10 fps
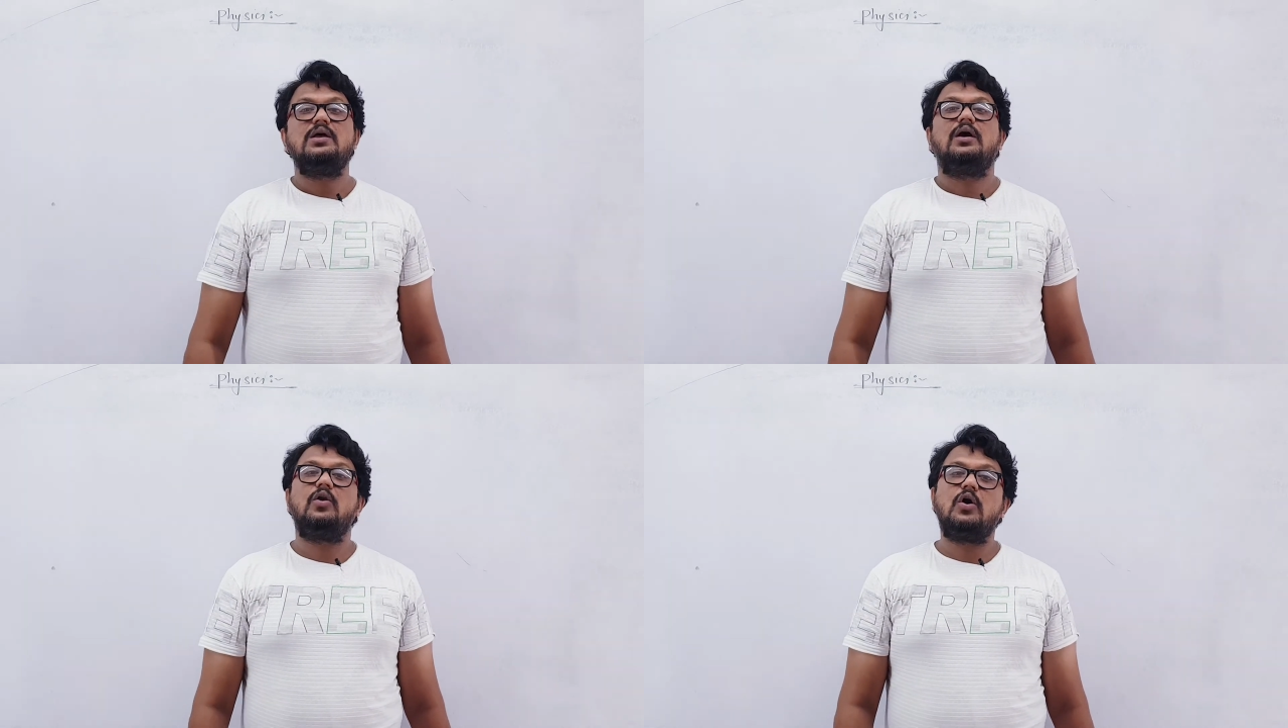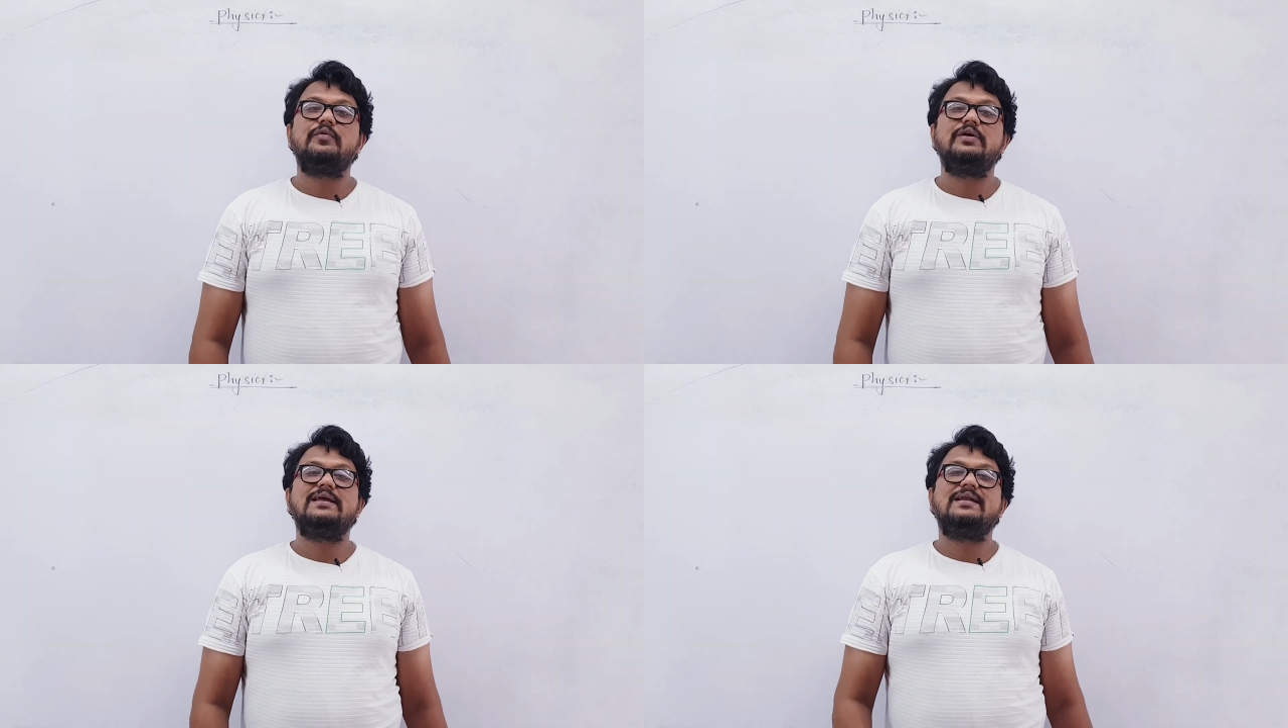Along
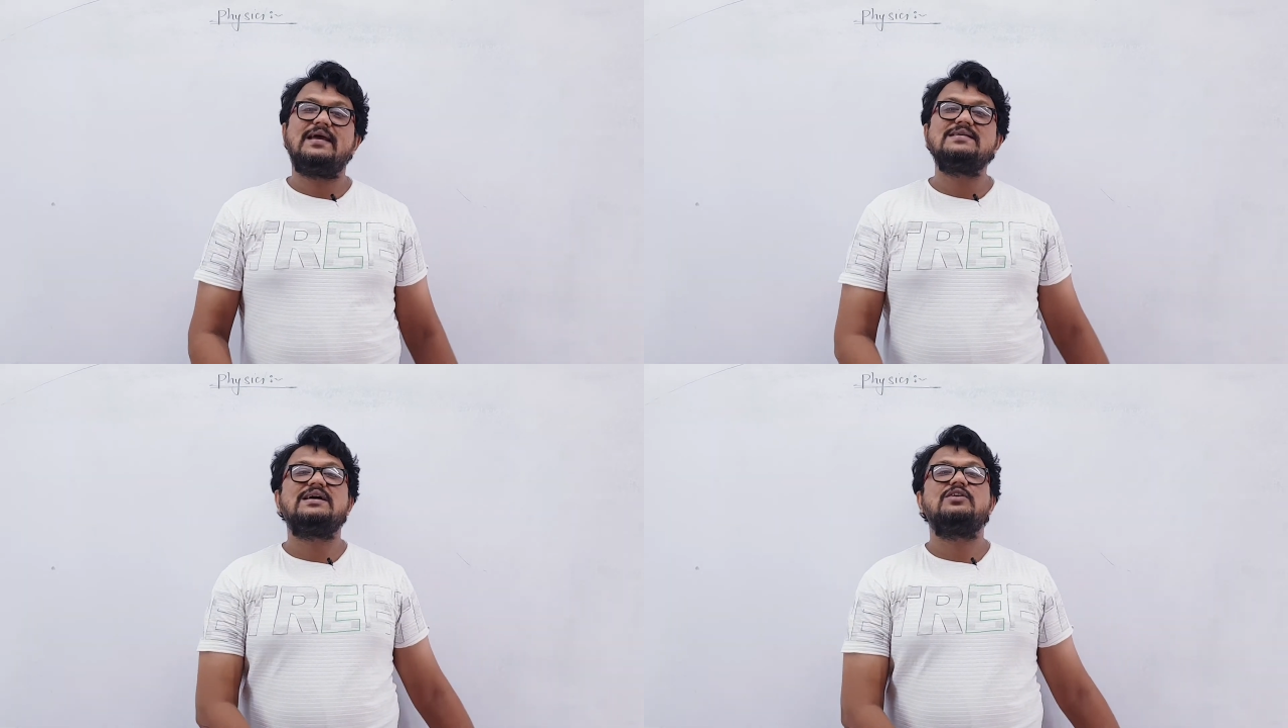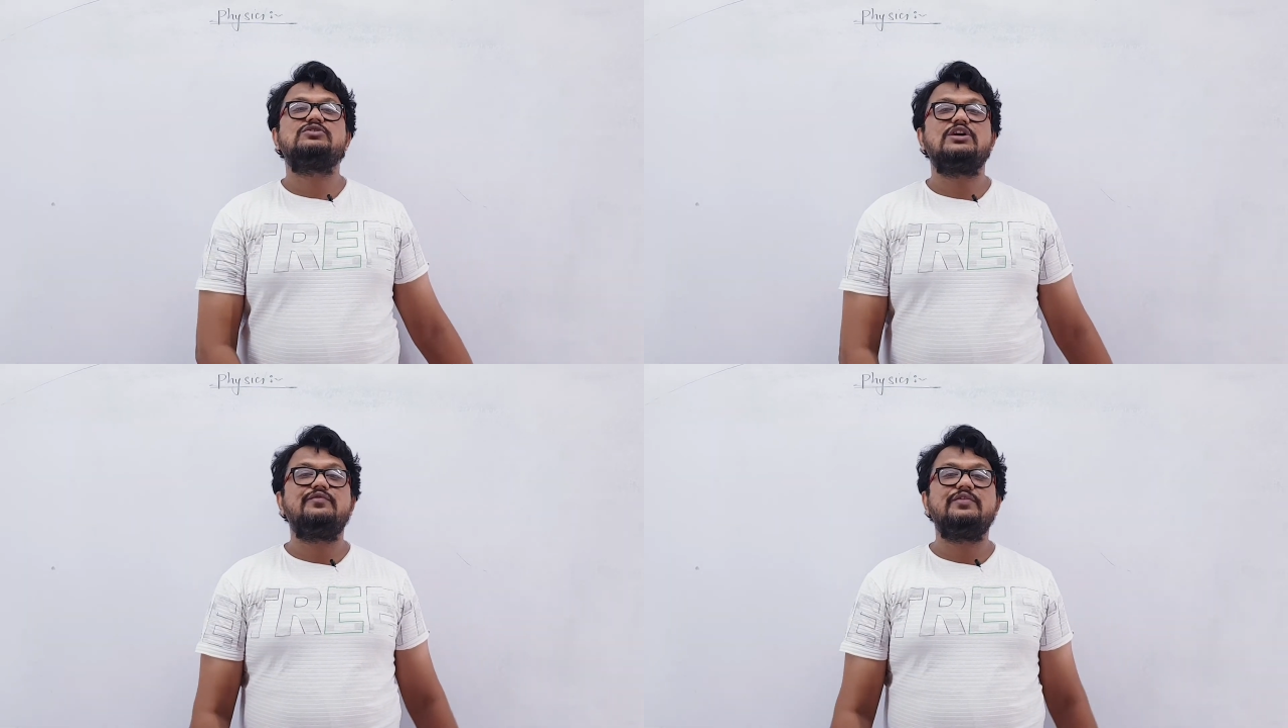with that, as I have
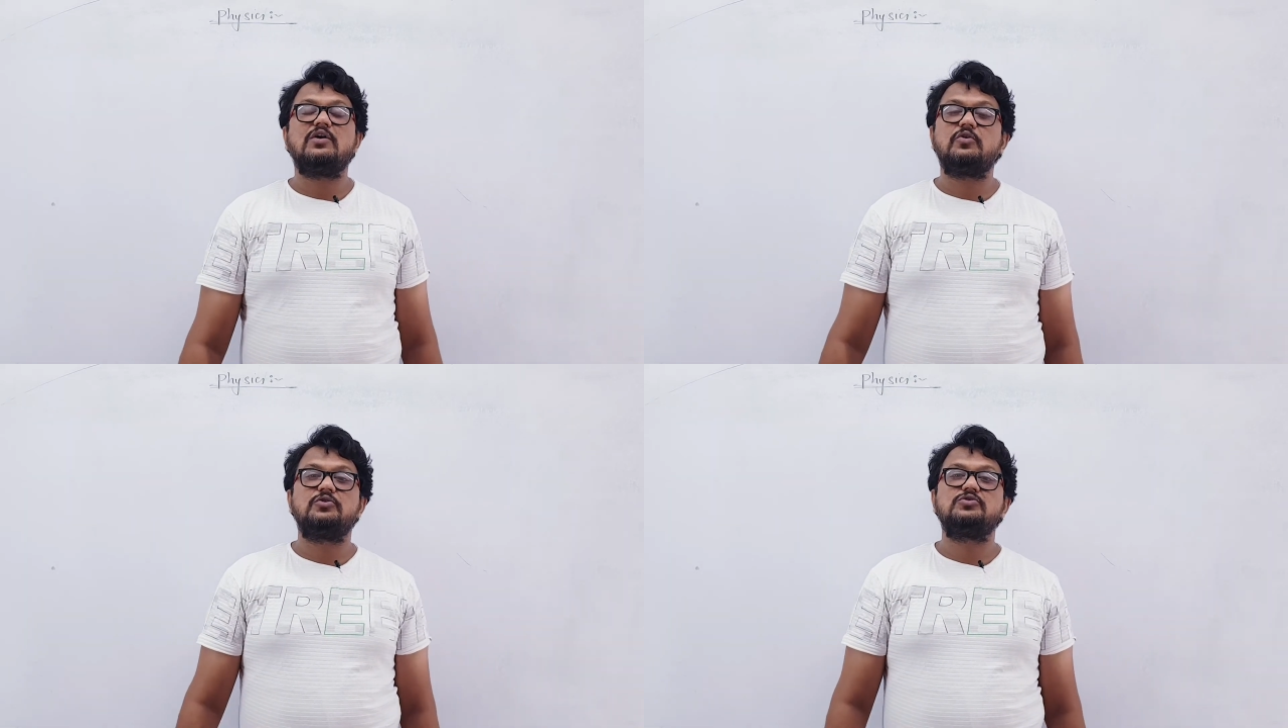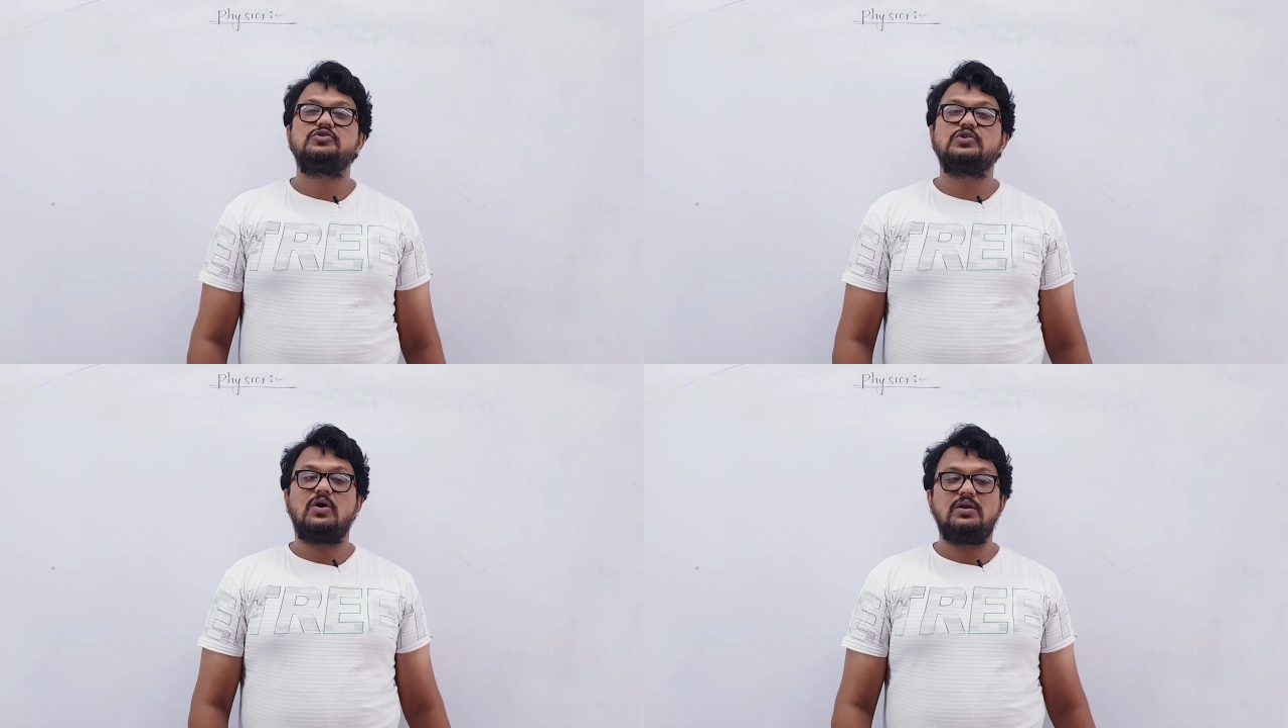said, we are going to
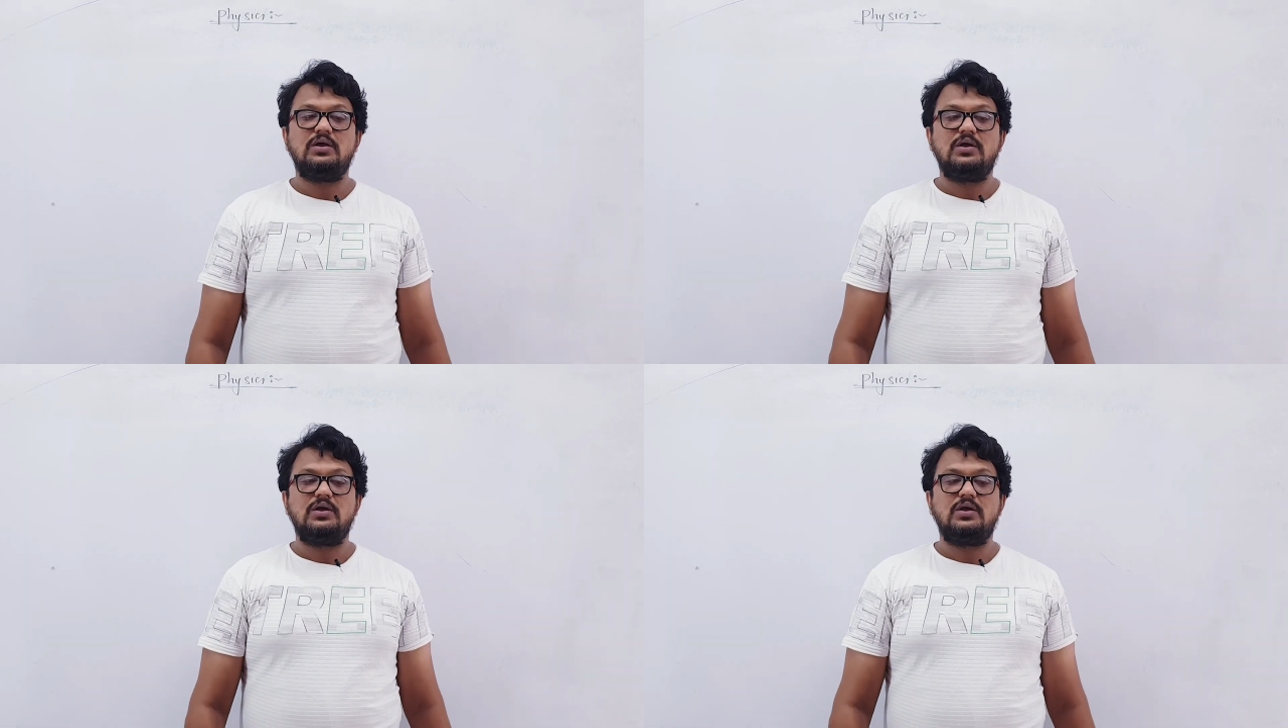solve